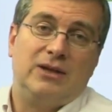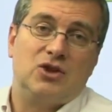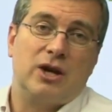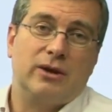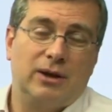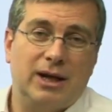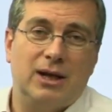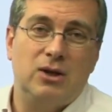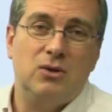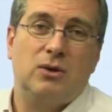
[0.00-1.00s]
each other in
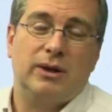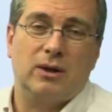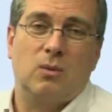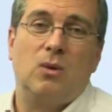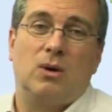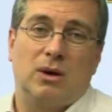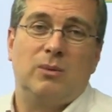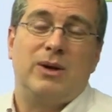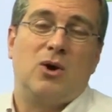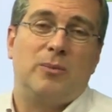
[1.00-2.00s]
a nuclear war,
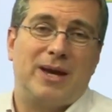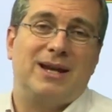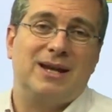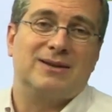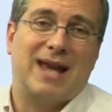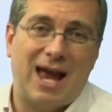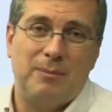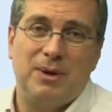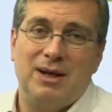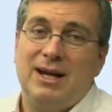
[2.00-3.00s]
we hope that doesn't
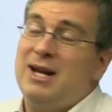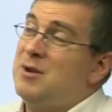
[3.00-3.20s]
happen.